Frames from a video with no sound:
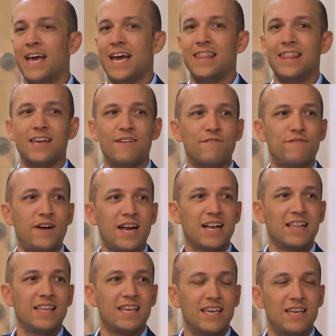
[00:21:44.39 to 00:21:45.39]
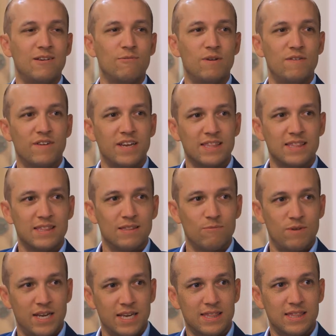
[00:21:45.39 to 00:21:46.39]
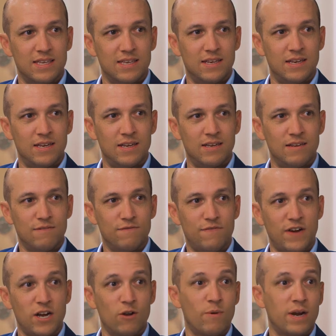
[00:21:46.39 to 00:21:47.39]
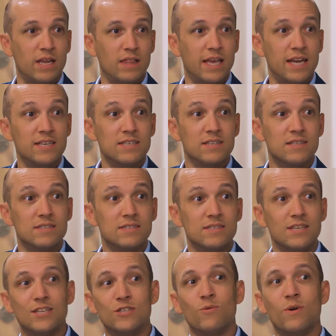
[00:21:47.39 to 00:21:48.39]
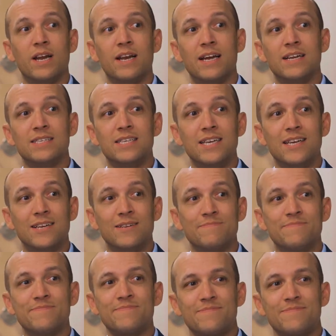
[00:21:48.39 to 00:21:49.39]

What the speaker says: And then finally, we get the final regulations in 2019.